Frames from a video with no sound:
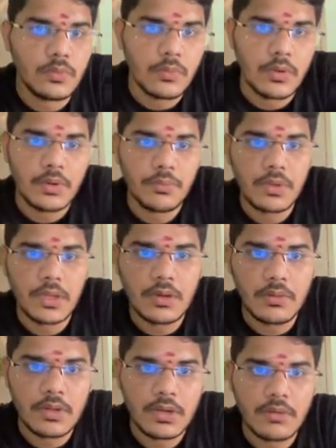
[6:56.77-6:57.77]
what we
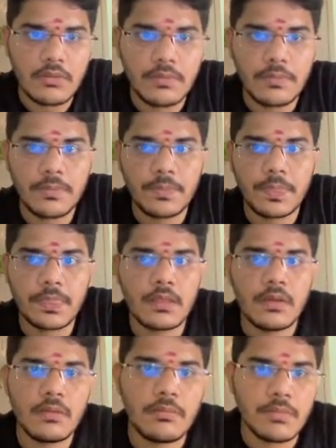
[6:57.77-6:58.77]
have derived
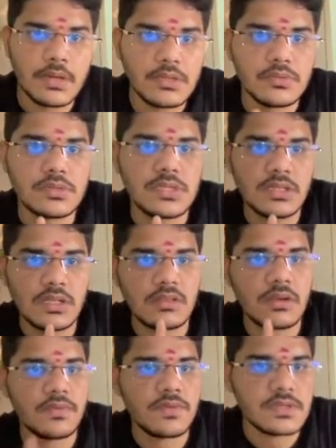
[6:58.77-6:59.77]
by using the
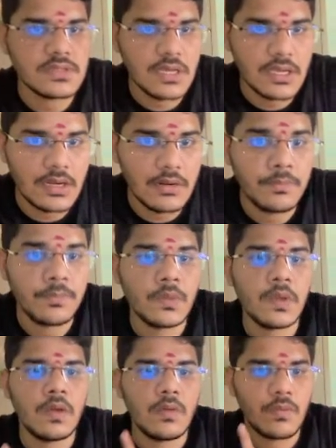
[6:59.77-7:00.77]
three-phase diagram,
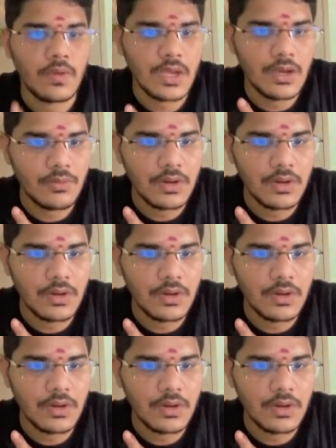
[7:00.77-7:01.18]
we have